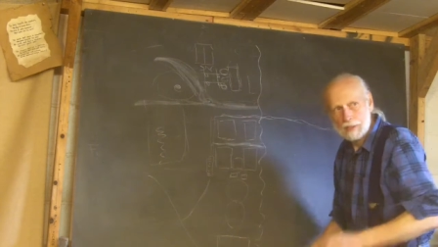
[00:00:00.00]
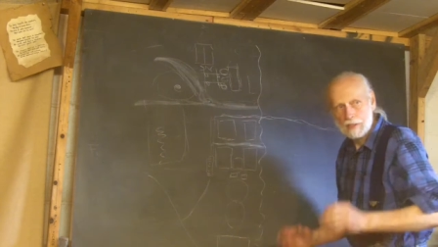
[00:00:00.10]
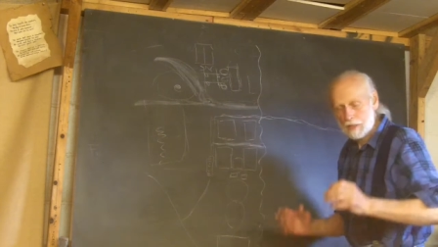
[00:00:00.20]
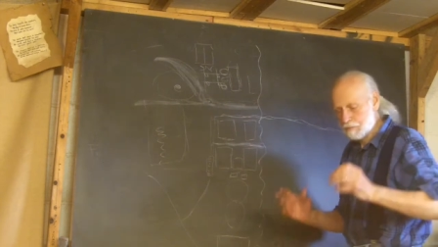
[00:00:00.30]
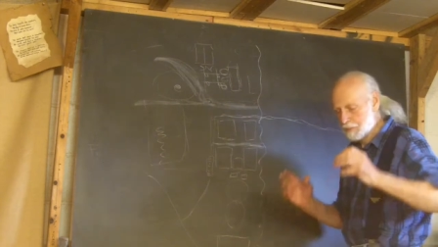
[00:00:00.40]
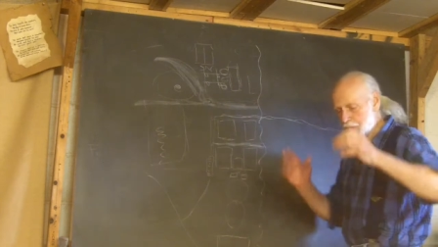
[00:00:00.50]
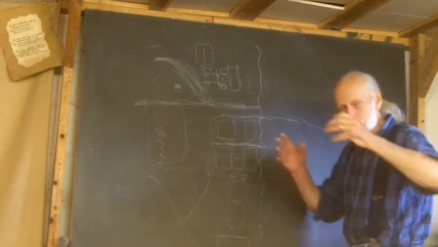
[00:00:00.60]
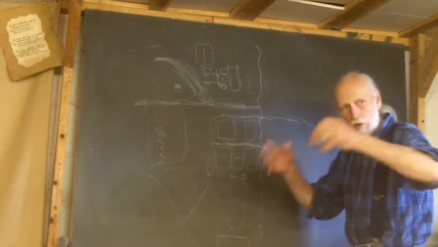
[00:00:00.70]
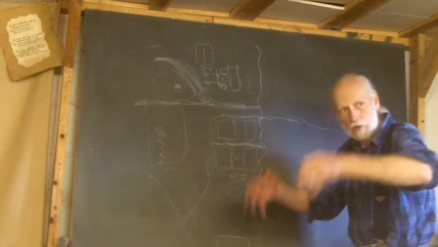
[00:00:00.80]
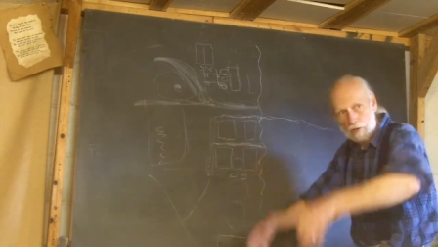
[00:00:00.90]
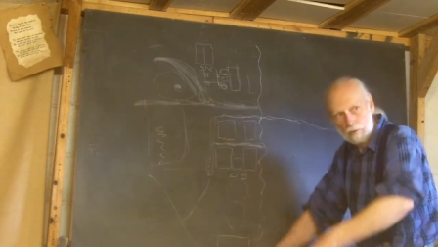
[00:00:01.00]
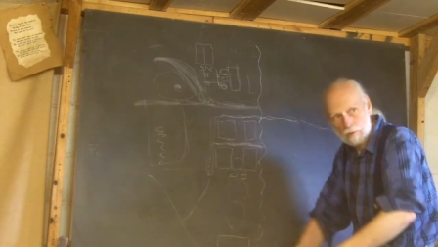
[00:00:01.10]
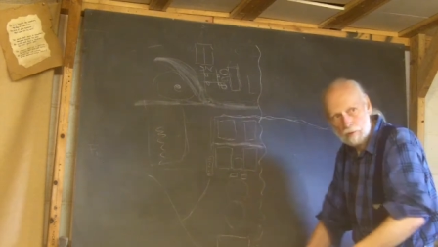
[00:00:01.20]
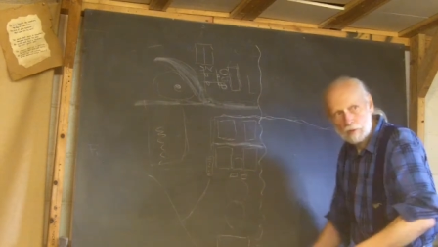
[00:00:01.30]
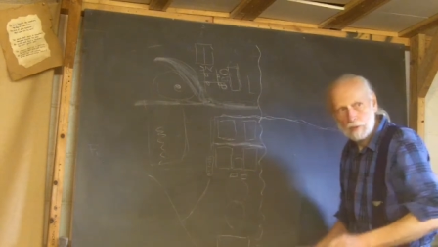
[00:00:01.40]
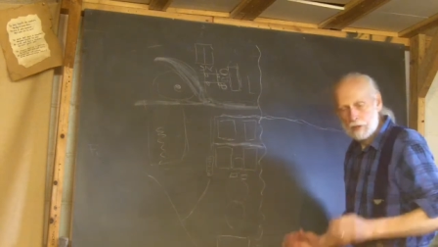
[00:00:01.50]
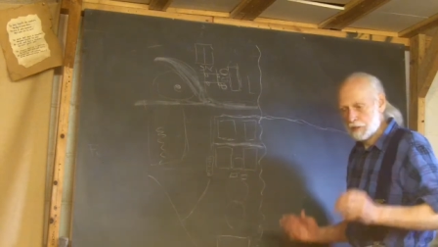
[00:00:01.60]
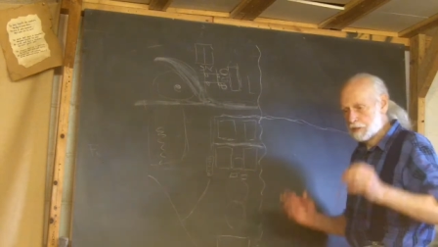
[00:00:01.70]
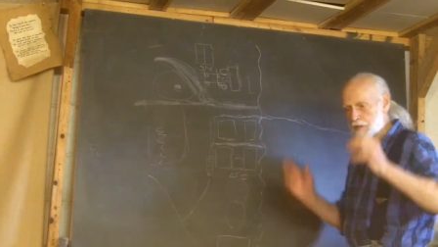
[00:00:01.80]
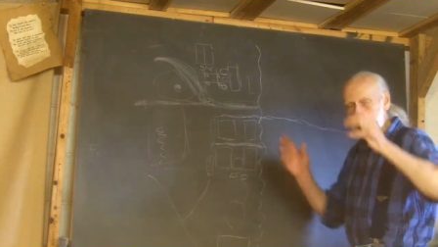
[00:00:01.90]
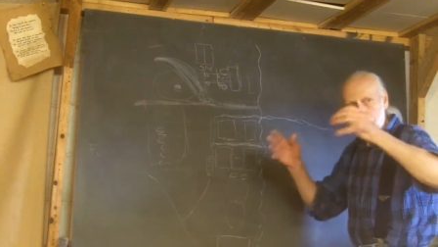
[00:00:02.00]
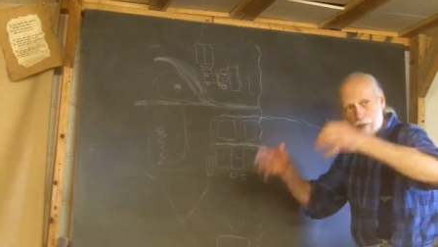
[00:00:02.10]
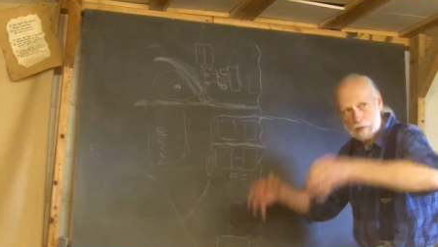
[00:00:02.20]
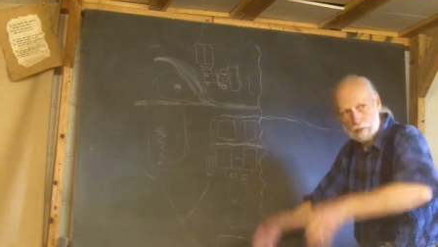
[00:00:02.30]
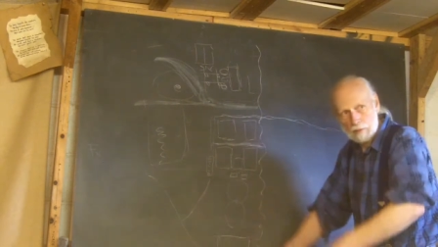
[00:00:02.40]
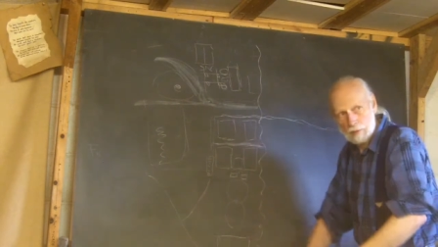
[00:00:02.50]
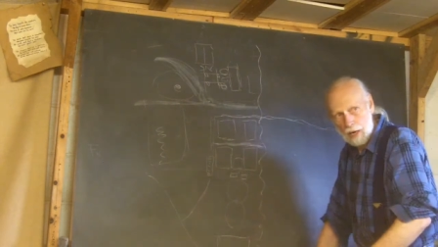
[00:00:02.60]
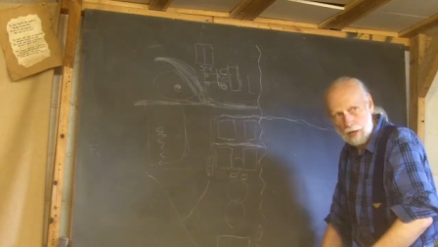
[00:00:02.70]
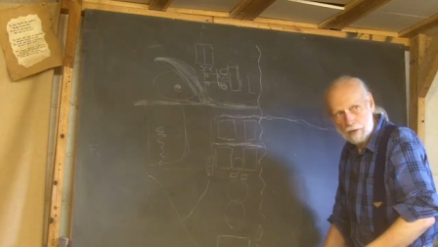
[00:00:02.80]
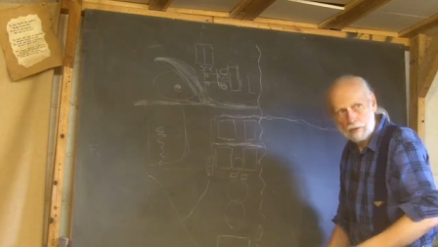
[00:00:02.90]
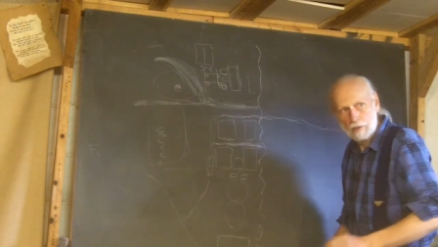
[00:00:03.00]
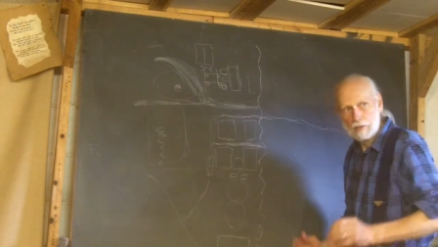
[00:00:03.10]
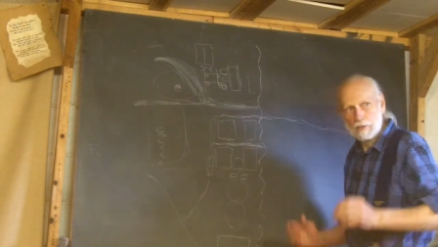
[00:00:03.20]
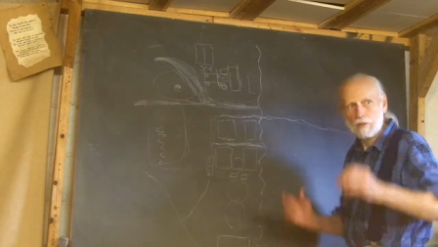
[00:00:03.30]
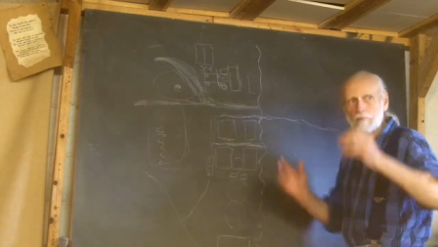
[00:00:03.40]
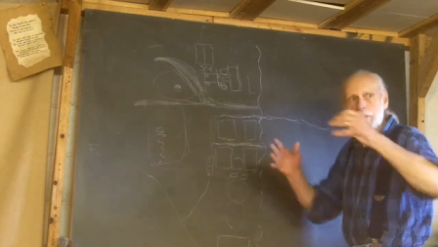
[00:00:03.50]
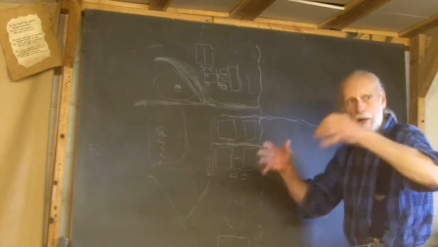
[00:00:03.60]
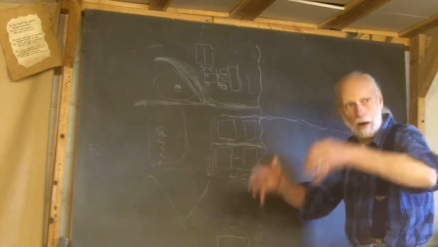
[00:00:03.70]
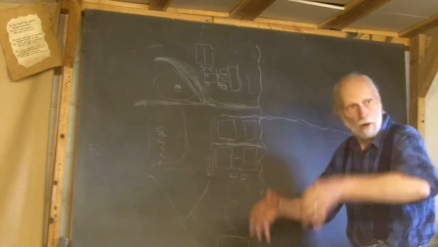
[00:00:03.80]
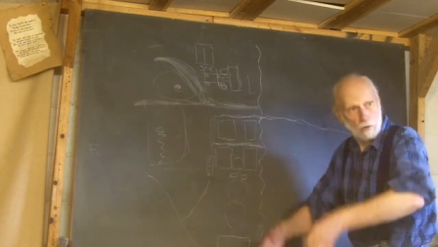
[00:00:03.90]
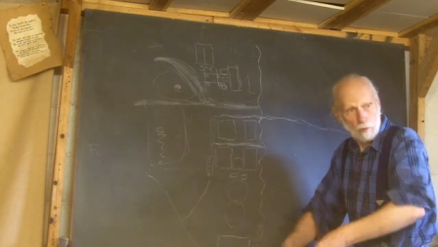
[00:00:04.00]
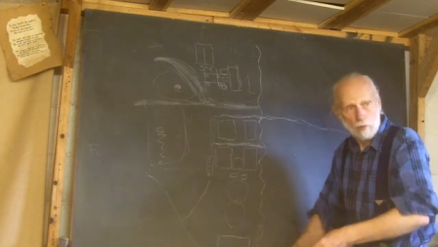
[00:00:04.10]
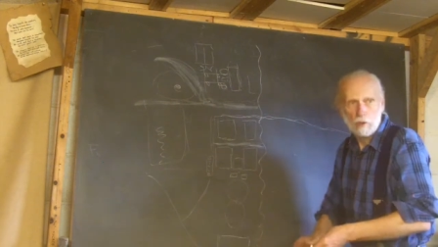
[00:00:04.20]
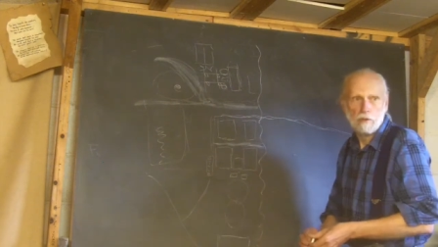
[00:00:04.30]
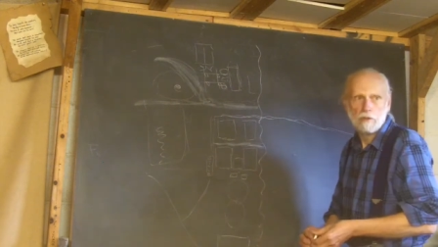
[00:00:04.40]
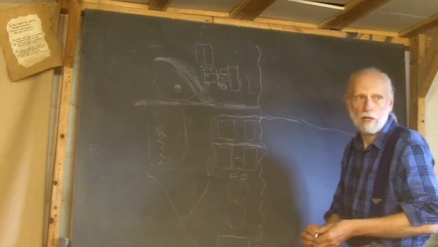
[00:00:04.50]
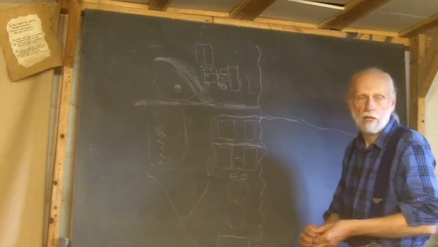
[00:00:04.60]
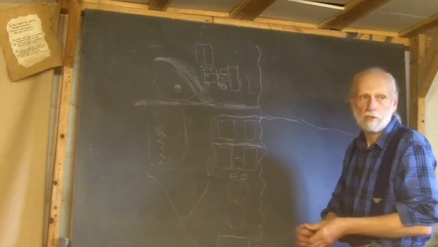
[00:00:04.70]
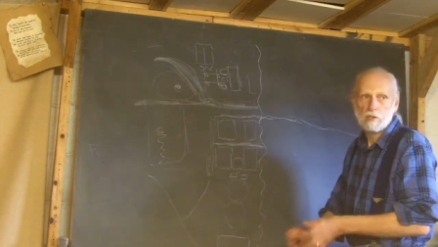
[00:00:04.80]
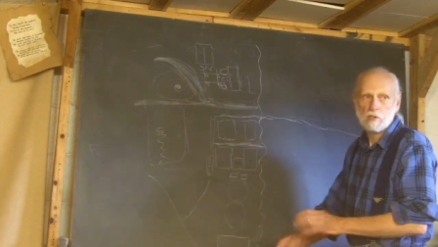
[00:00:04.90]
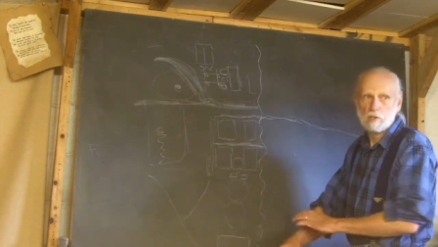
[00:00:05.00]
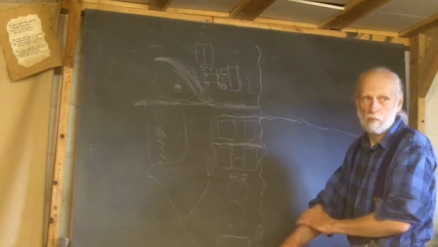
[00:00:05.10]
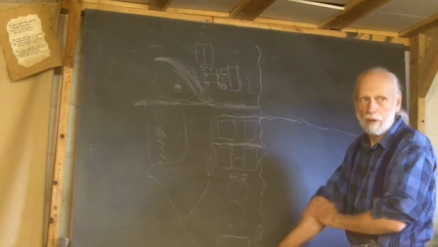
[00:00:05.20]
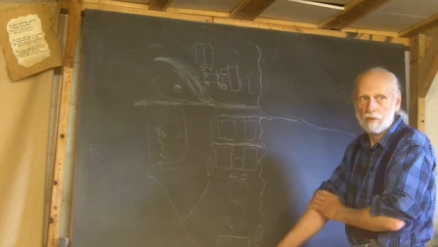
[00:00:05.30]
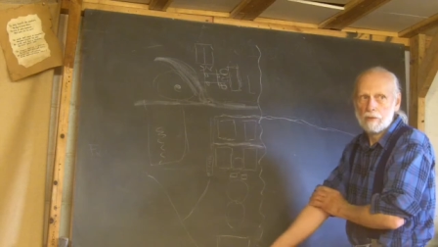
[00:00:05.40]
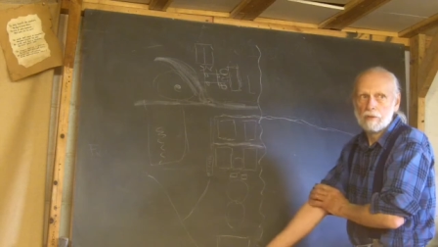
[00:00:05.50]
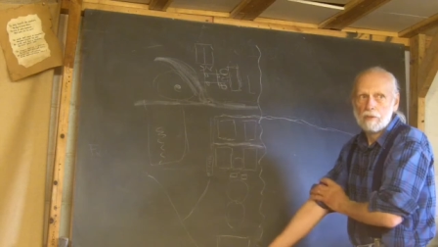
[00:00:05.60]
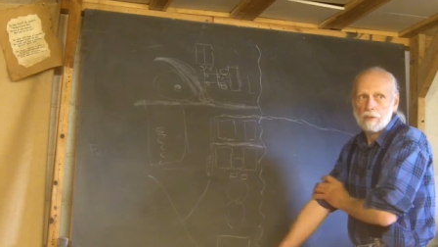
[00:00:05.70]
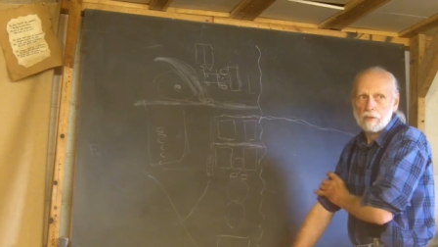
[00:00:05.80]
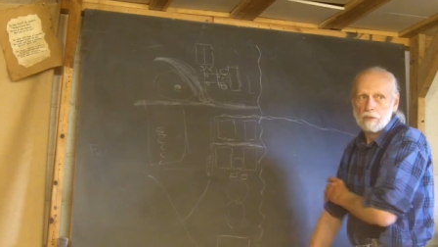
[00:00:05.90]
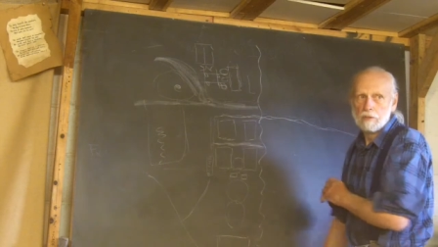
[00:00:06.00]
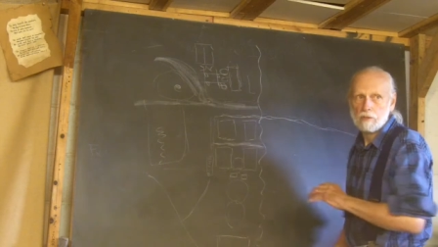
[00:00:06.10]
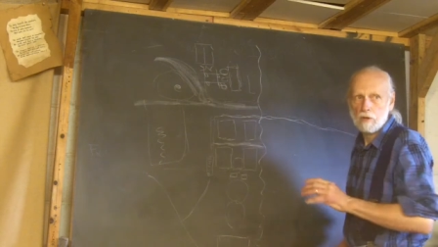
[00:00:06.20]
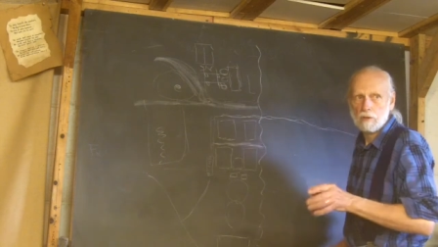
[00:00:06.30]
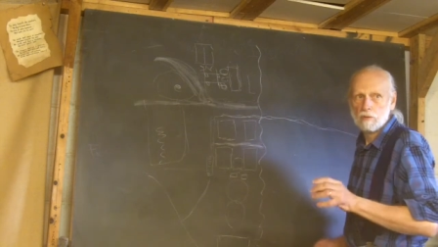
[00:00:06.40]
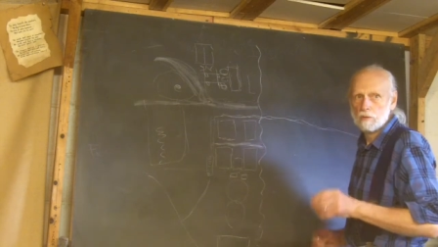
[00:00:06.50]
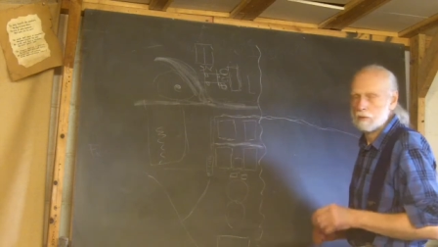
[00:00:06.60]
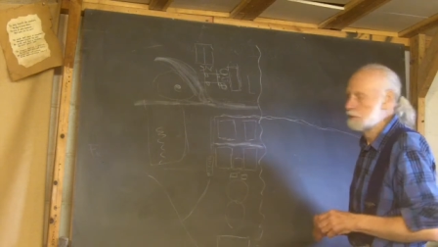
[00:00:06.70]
You dump in charcoal, and you dump in iron, and you dump in iron ore. You can actually smelt charcoal